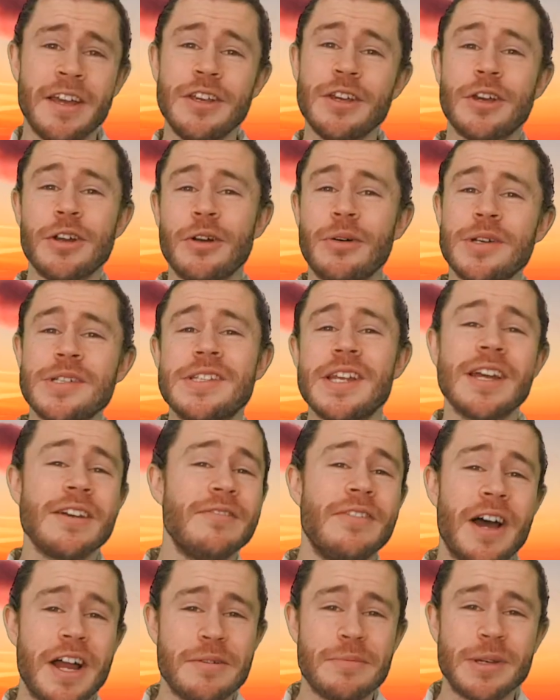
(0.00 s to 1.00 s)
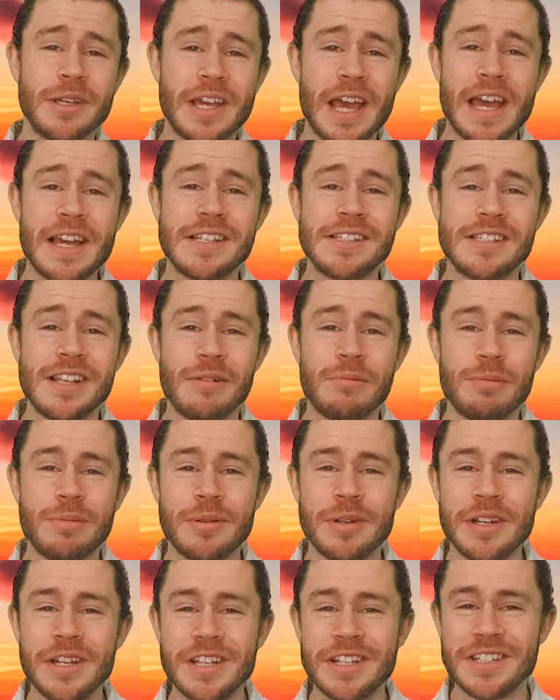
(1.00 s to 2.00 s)
you can always take a vitamin K
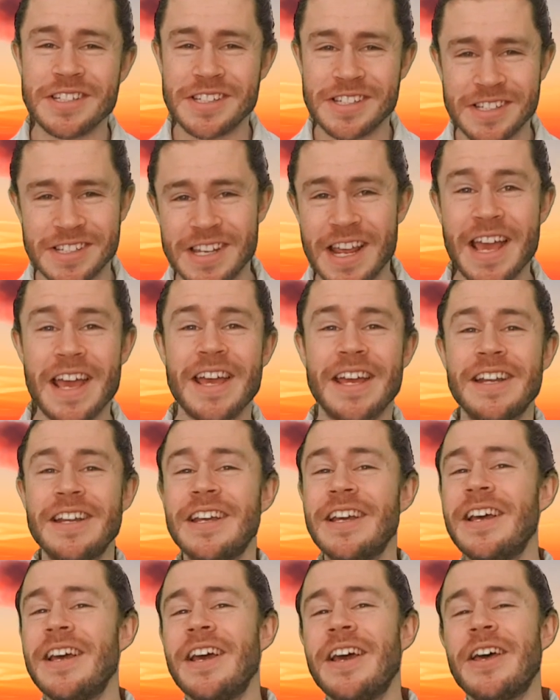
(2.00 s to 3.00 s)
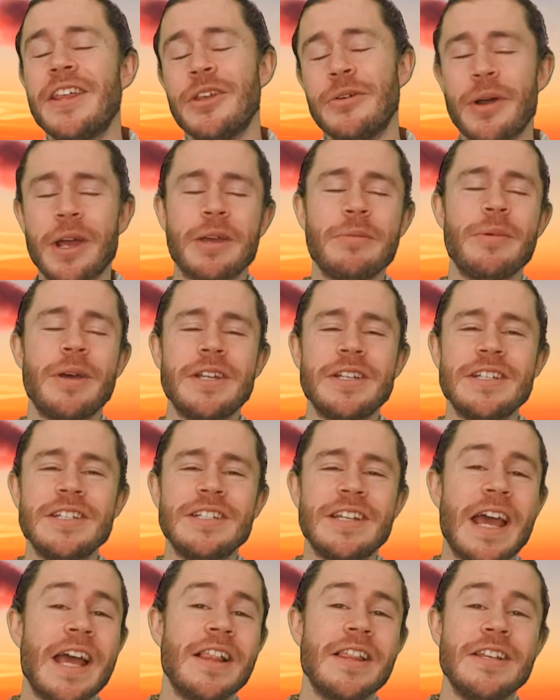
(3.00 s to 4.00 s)
supplement instead. The
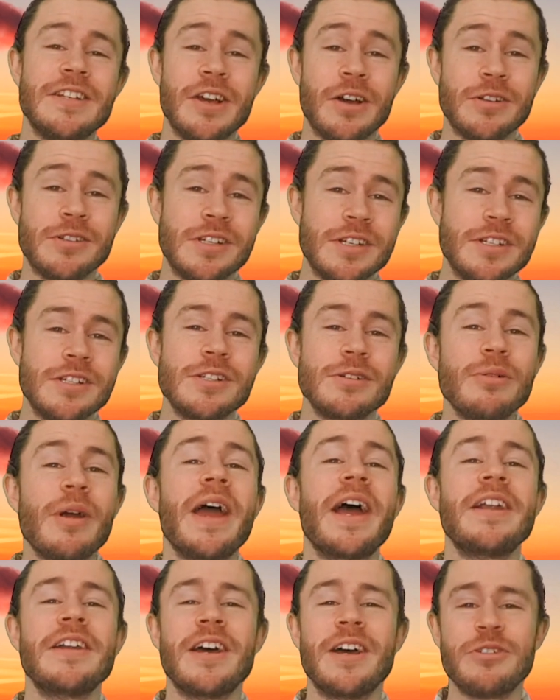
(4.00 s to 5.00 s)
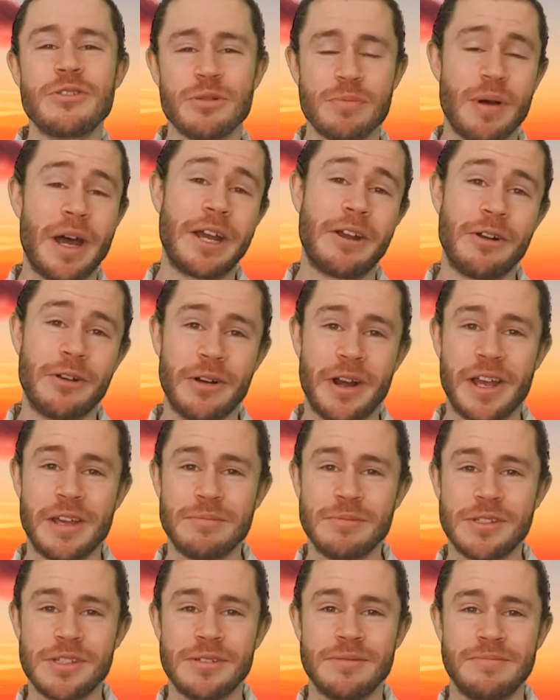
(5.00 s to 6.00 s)
recommended daily dosage is around 100
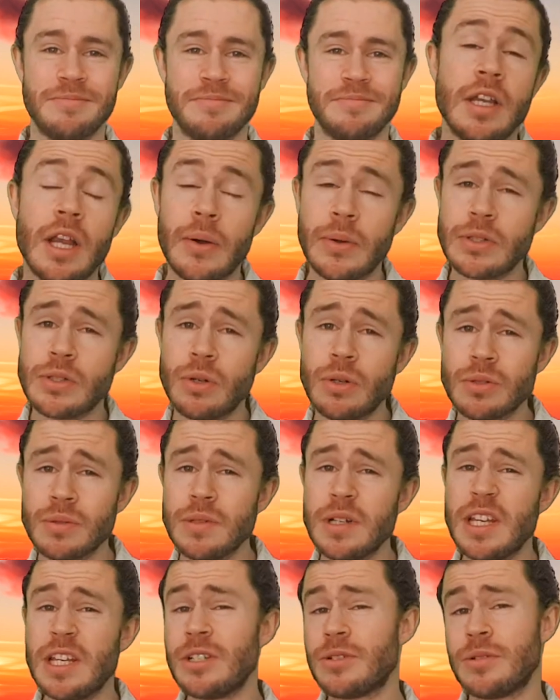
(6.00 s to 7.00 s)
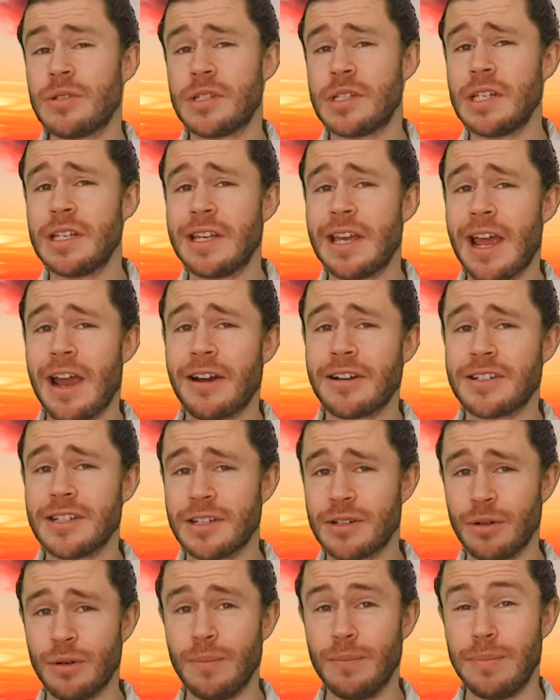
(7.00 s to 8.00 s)
micrograms. Now we talked to an interesting
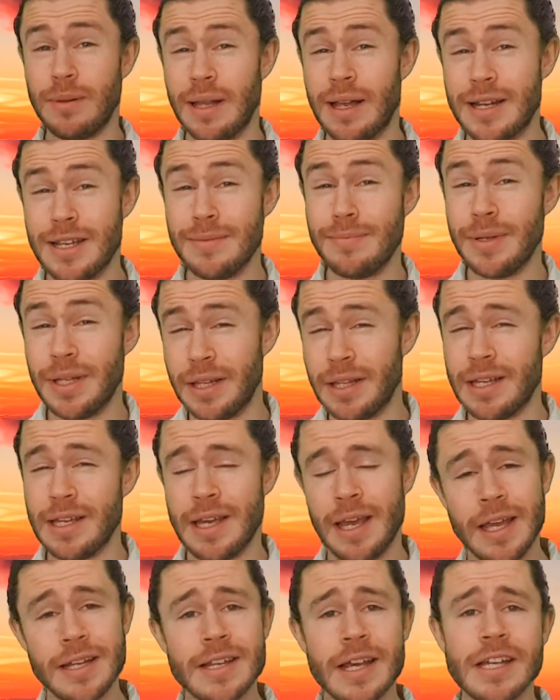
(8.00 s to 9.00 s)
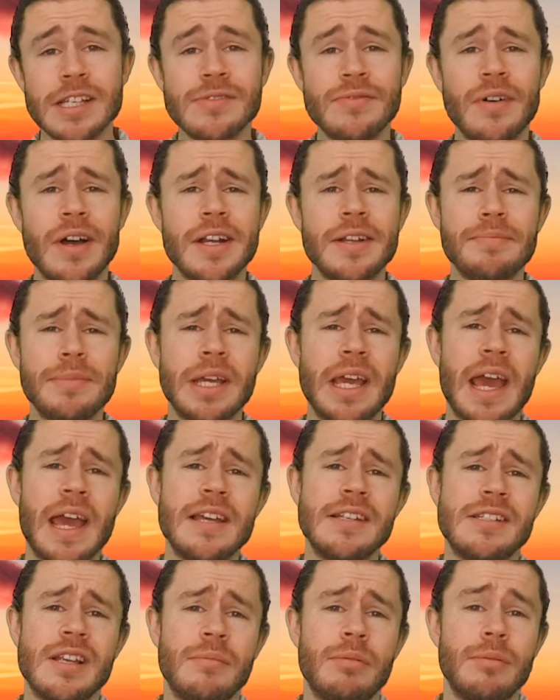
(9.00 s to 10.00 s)
character called Bloody Billy. He takes vitamin
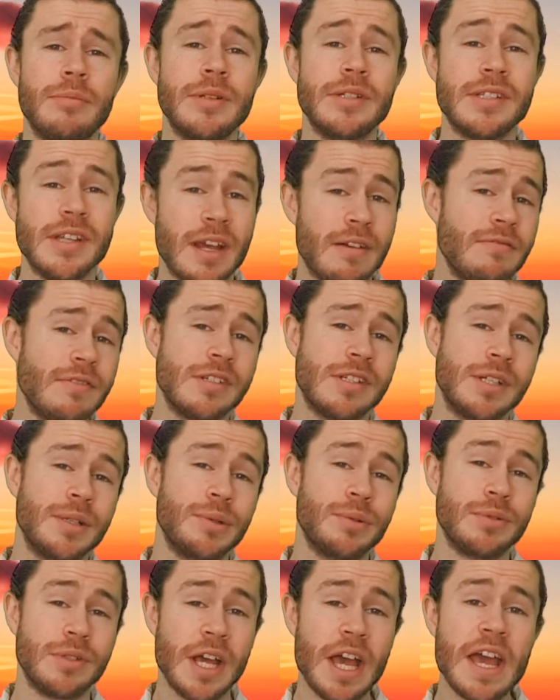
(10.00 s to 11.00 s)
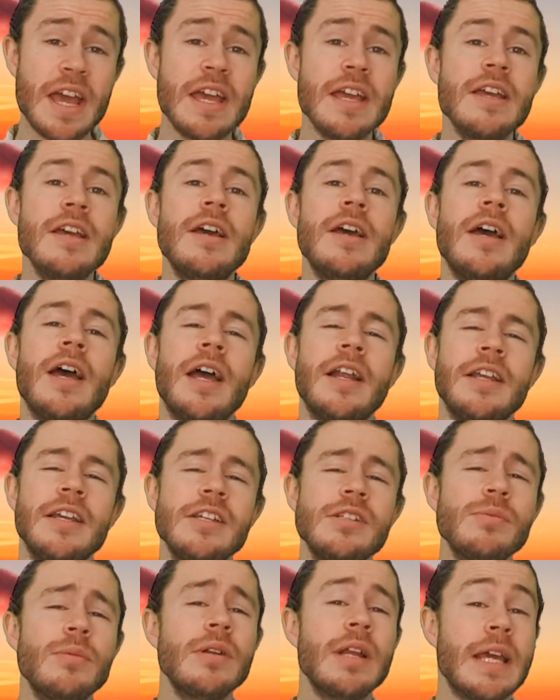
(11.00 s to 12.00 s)
K supplements every single day, and
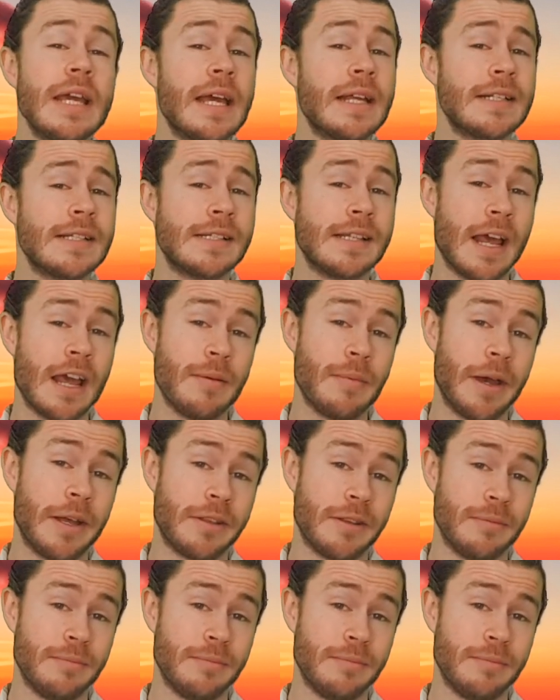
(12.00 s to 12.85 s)
here's what he had to say about